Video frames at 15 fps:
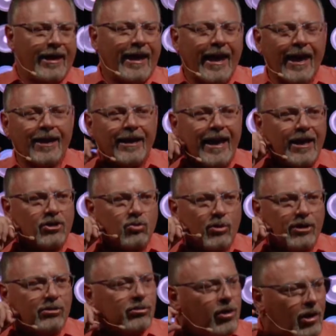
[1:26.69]
And as
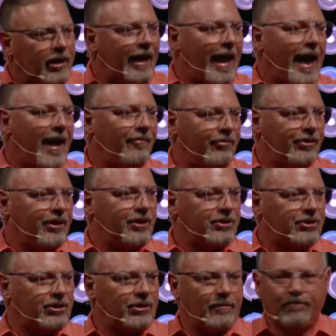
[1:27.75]
we look at
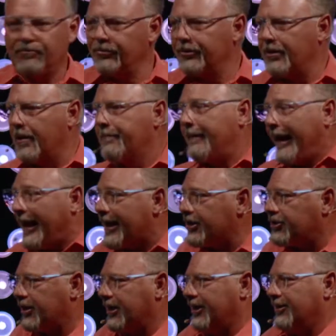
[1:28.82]
this
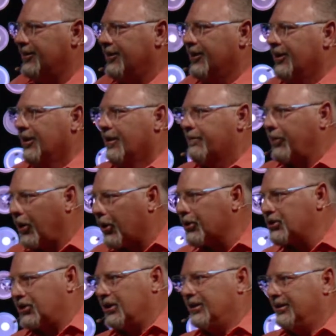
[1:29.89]
amazing
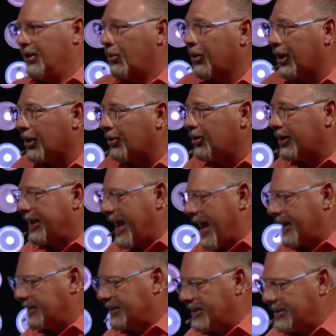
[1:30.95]
person that we're going to look
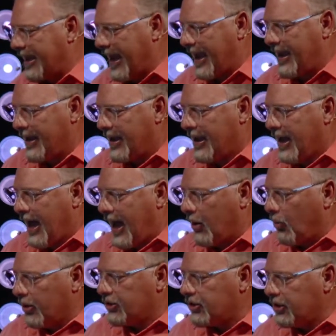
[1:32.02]
at today, I
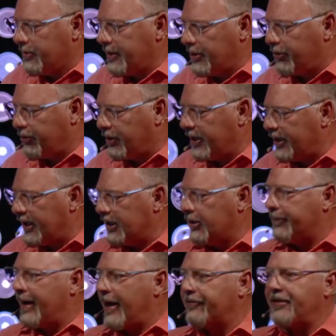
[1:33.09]
want you to be thinking
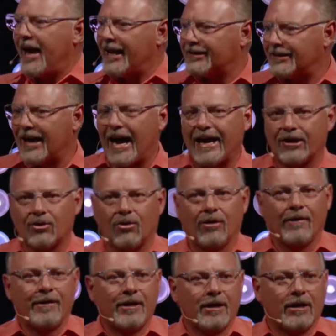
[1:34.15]
about that title.
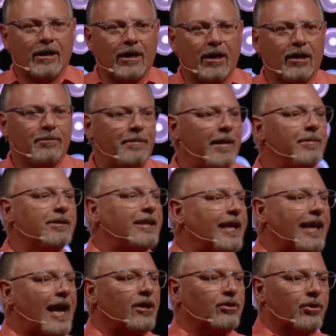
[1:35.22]
Eh, maybe
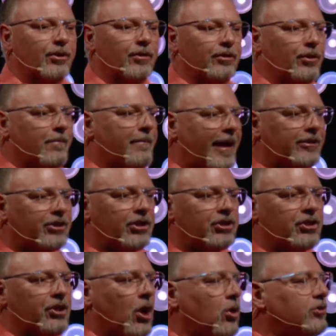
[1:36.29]
take out your, your
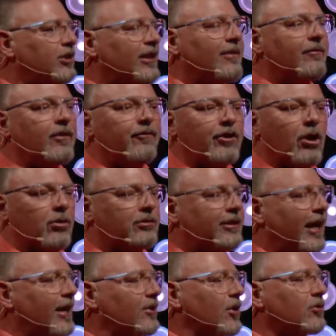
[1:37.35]
message notes. Even if you don't
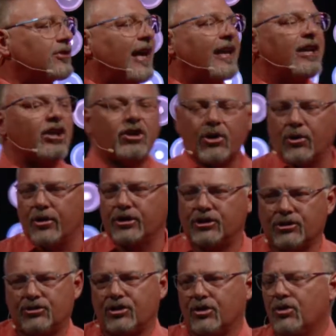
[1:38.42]
take notes, I'd encourage
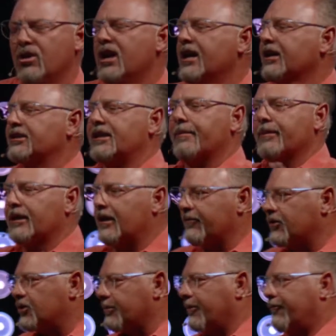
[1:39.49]
you to, because I'm going to give
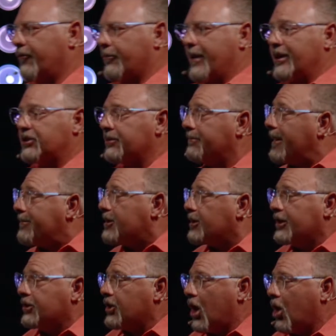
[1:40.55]
you some information maybe you
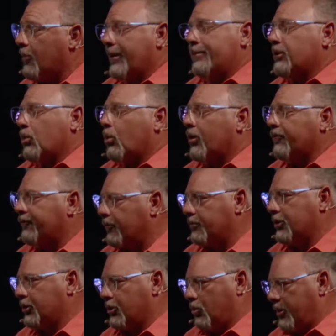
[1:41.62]
didn't know, maybe you weren't
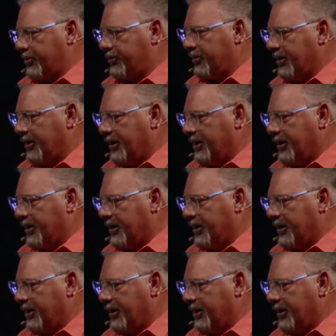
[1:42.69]
familiar with.